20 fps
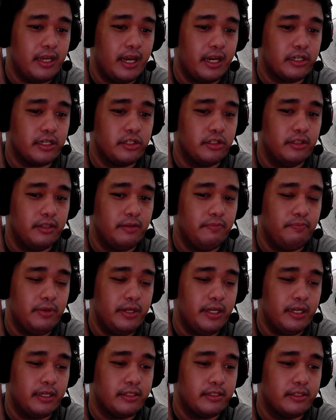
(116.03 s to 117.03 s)
actually
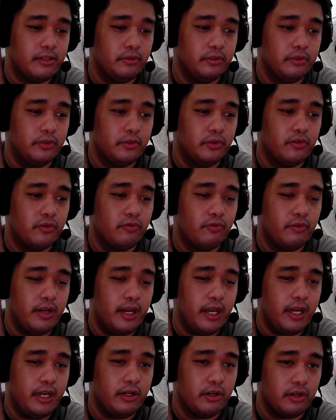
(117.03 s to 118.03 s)
be a solo
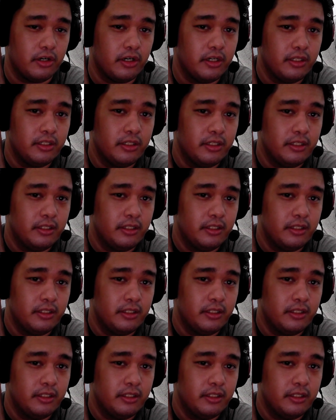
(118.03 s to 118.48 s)
creator